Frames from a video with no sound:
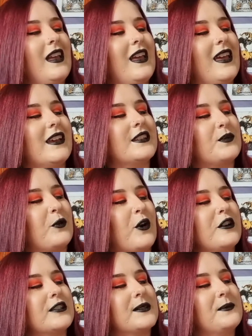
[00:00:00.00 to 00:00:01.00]
It is
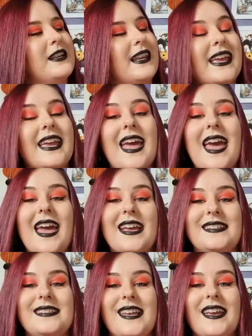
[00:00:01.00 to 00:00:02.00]
approximately
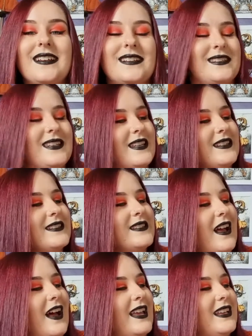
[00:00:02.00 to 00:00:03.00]
A6 in
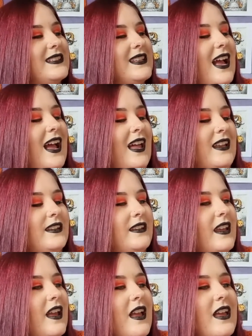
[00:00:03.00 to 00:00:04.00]
size,
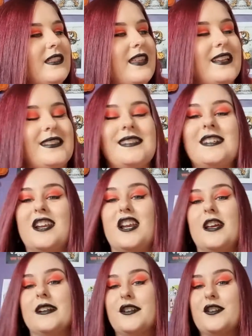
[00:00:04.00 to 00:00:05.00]
and this is going to
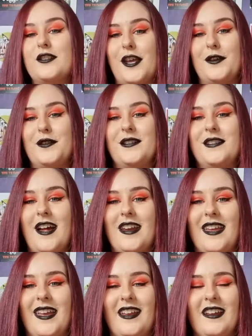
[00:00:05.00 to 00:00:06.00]
look so
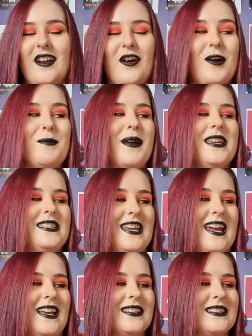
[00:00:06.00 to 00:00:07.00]
stunning on my
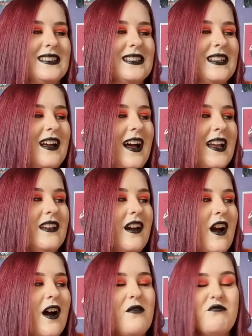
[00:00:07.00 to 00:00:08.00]
desk. I
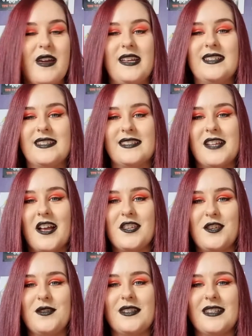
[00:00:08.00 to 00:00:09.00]
can't wait to start
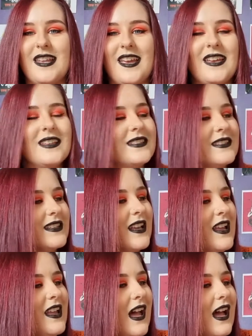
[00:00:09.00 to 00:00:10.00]
using this.
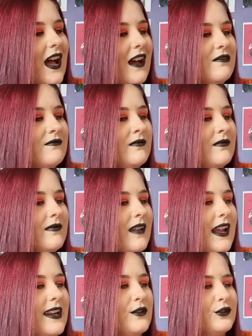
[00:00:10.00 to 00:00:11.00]
And
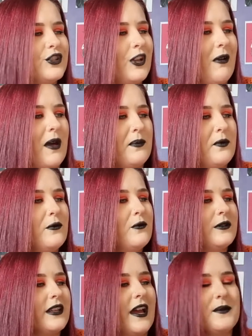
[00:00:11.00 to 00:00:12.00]
it'll show up
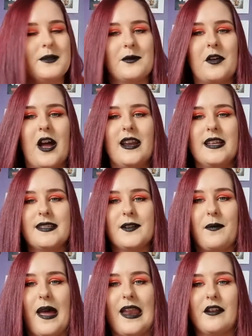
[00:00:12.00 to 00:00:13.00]
all types of colours
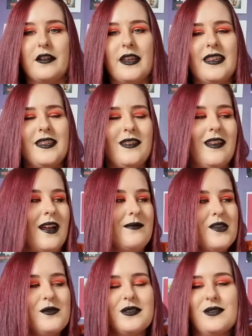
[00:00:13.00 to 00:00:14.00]
of pen on it.
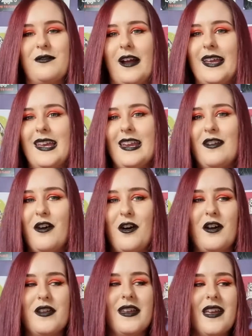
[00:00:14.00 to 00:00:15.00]
I'm used to writing
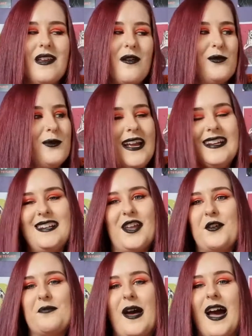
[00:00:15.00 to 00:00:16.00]
on white
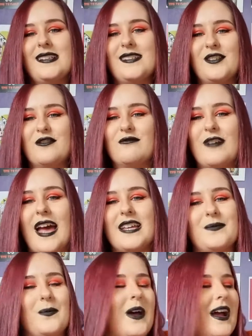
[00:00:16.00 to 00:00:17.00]
notepads, not
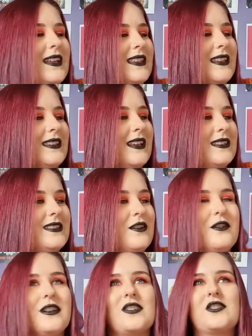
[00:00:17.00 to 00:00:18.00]
red, but I think they're
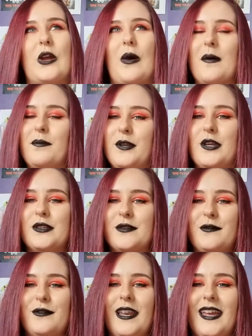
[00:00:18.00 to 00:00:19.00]
still going to show up
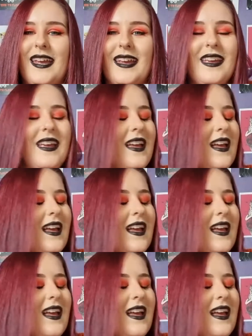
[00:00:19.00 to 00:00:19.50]
beautifully.